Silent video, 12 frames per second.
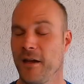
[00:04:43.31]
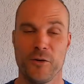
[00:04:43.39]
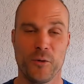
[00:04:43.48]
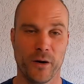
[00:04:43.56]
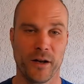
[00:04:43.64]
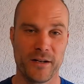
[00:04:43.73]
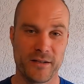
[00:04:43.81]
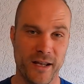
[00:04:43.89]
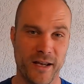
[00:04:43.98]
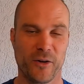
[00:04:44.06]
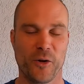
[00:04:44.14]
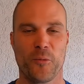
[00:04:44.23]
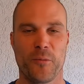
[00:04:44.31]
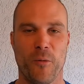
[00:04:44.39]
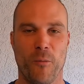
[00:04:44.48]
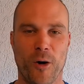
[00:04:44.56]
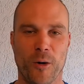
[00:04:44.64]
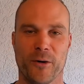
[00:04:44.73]
you wanted to stay a little bit
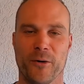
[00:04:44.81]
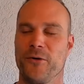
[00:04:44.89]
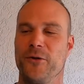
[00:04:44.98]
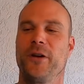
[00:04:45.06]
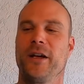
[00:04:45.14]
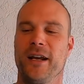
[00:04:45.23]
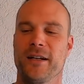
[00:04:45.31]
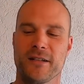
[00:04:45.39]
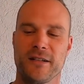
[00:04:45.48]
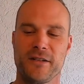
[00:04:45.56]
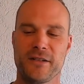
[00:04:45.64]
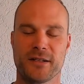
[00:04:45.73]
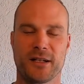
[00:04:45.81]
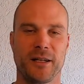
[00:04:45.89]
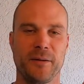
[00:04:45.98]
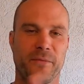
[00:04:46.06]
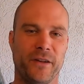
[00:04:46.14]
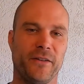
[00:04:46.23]
warmer, you can actually just
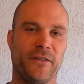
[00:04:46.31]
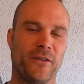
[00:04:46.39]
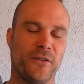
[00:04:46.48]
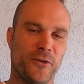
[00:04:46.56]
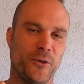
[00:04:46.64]
clip this